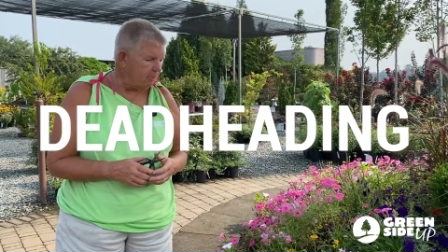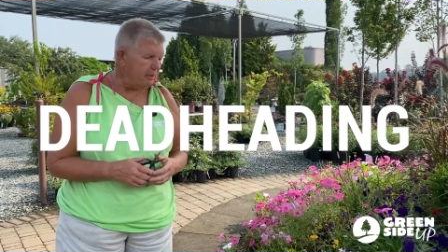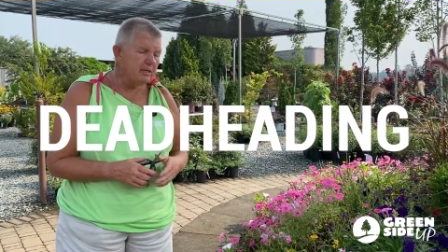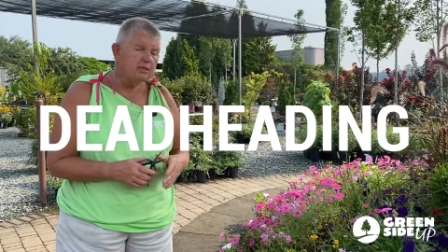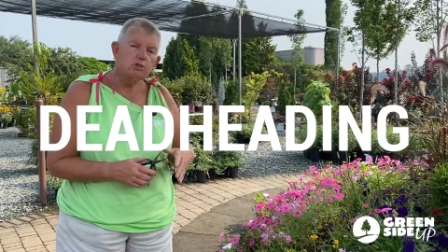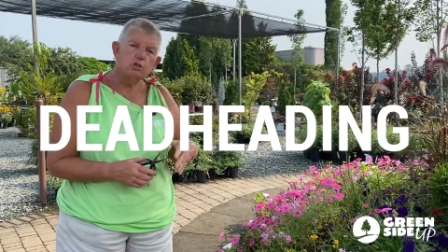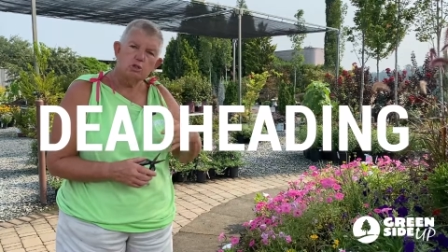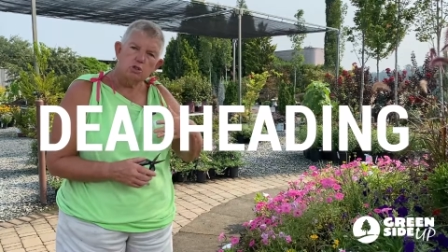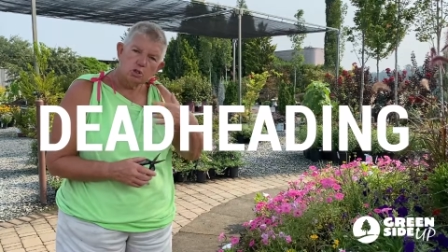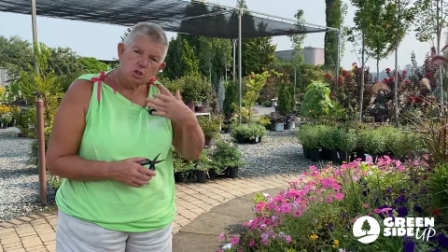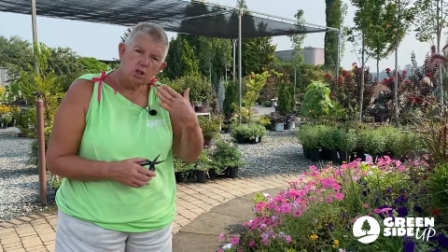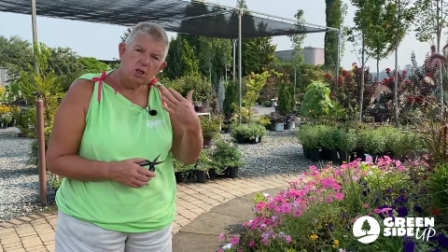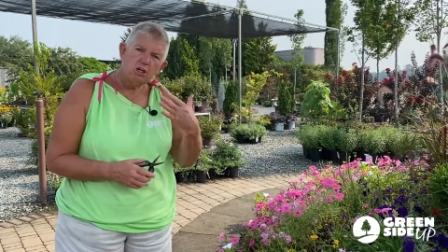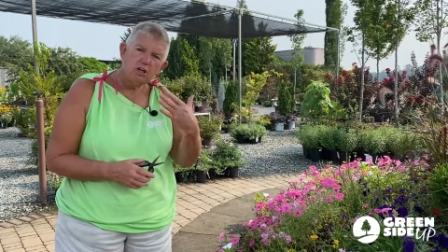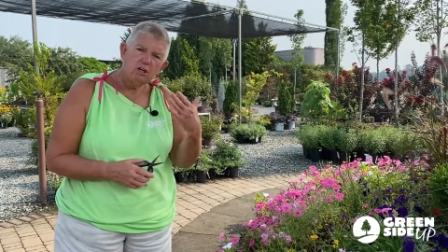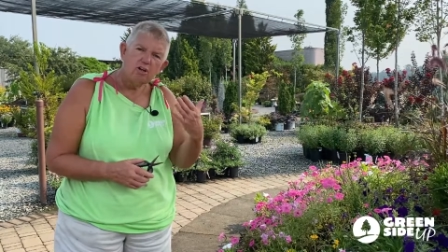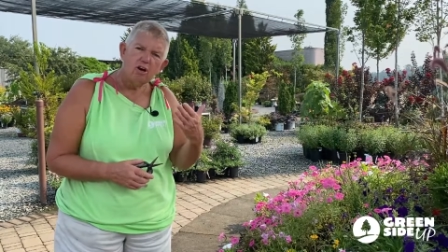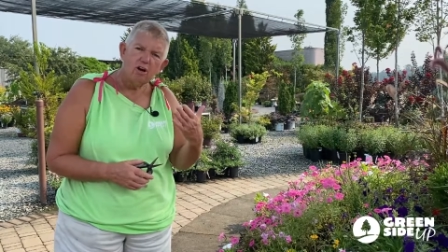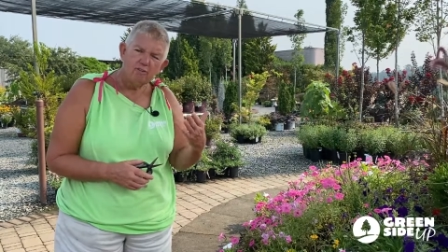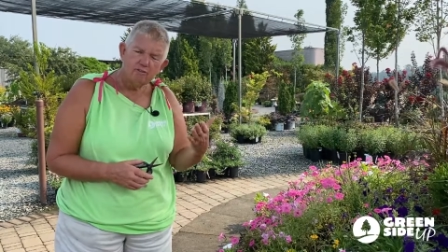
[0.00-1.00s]
means you're
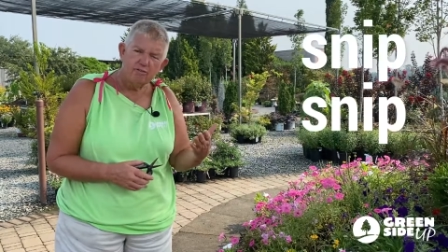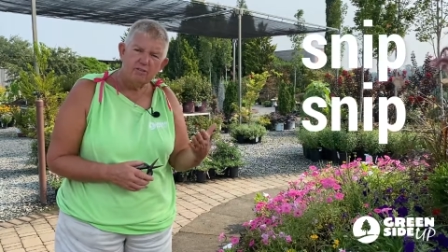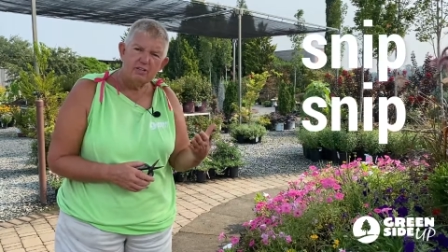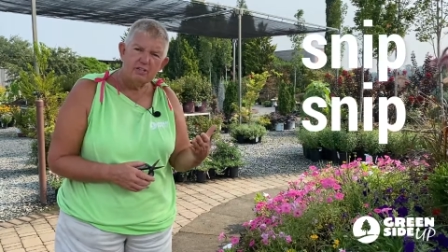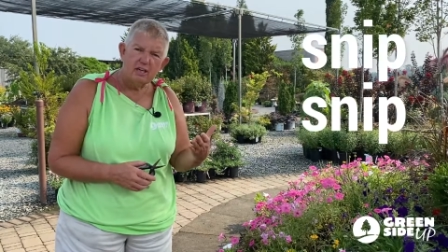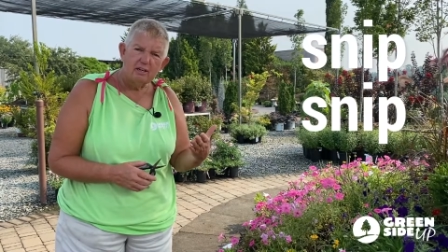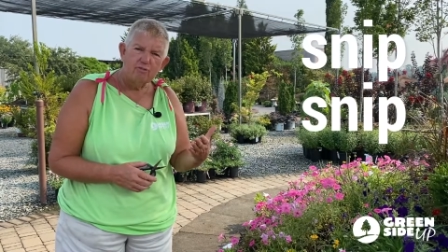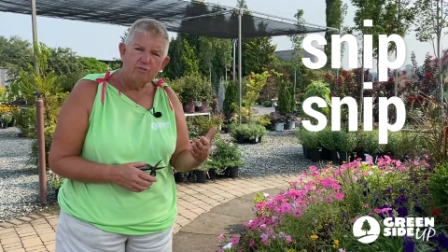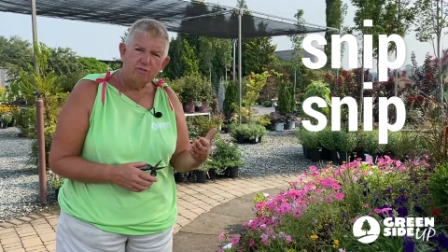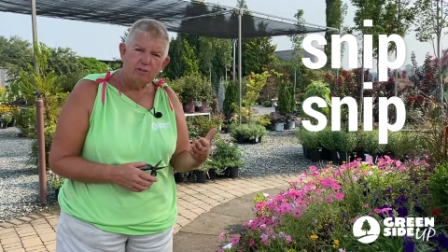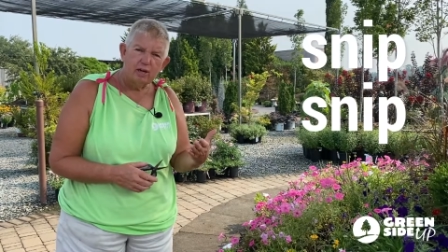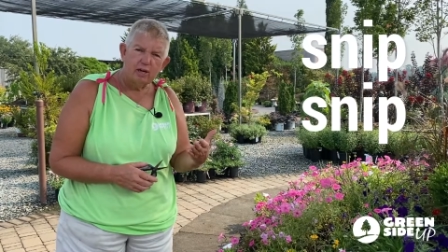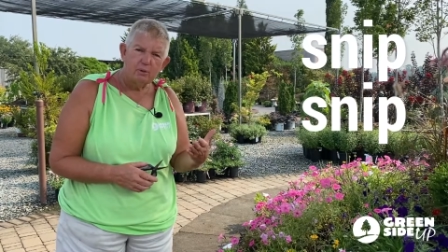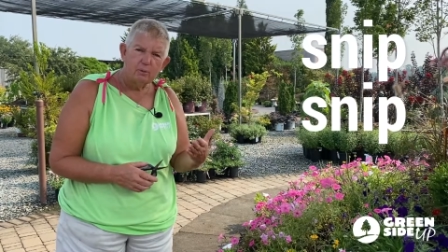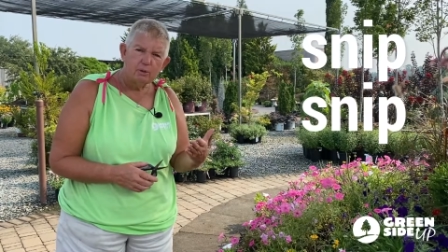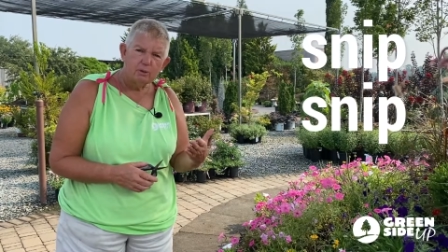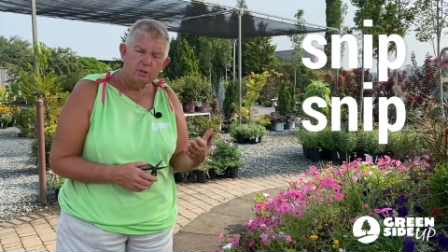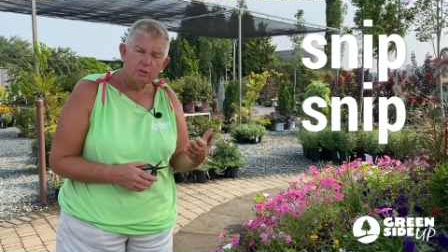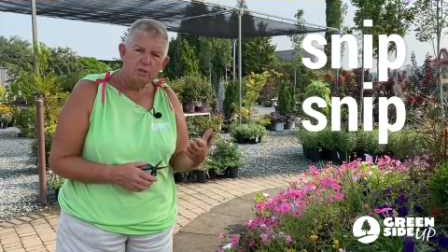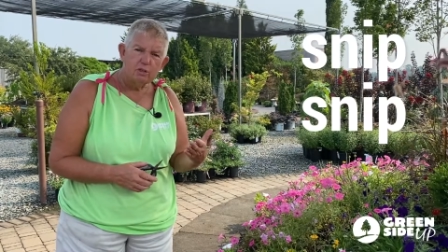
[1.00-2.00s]
cutting off the dead
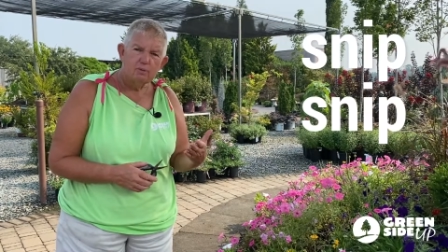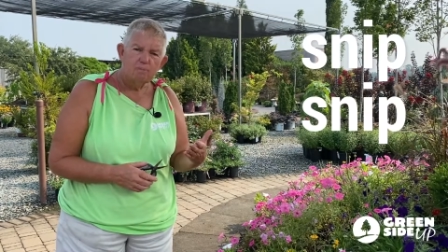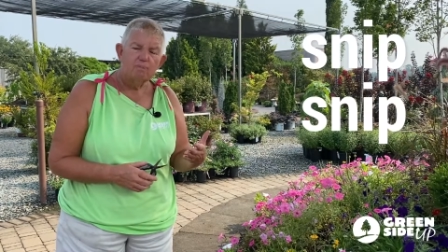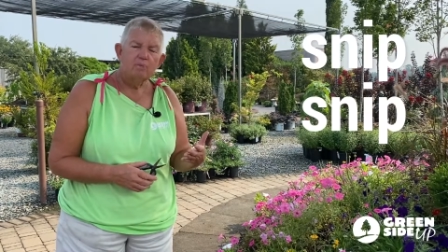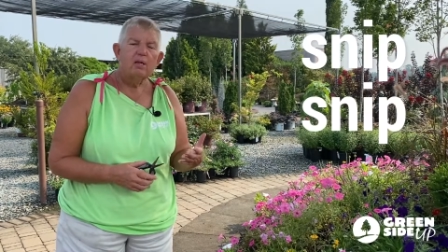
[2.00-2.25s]
flowers.